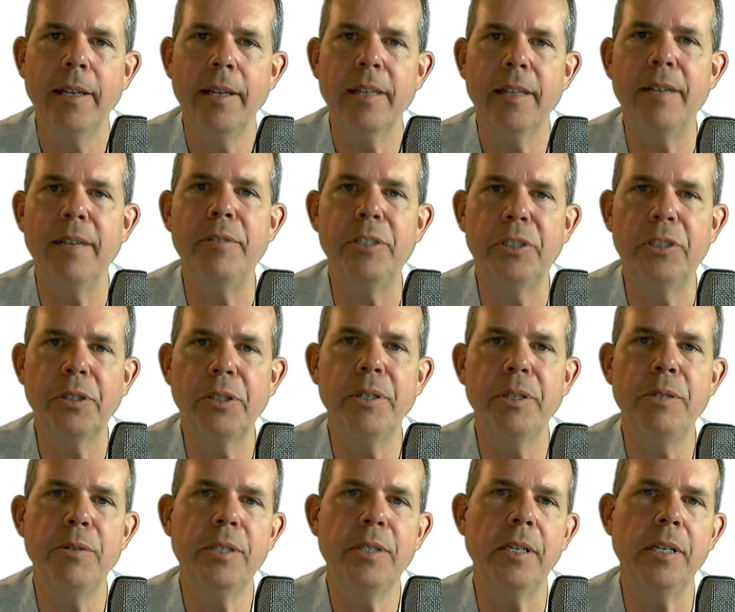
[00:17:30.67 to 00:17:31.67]
that would show
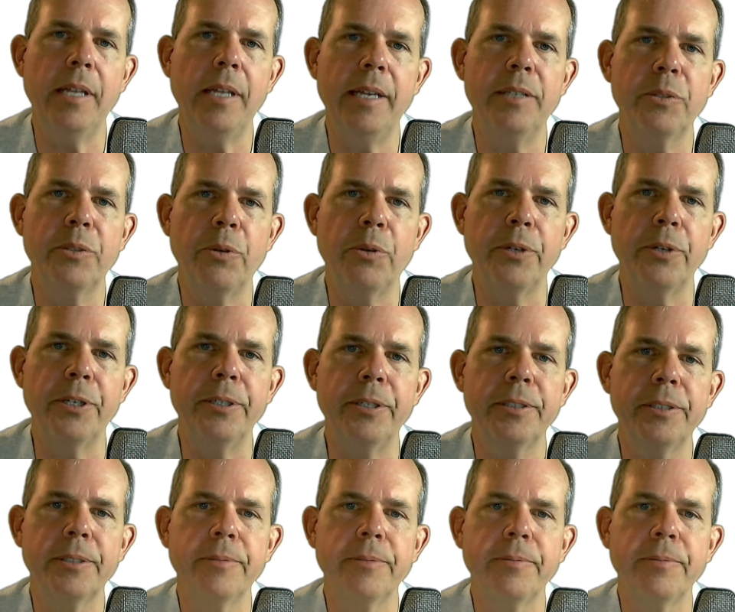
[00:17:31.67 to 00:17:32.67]
you today's orders.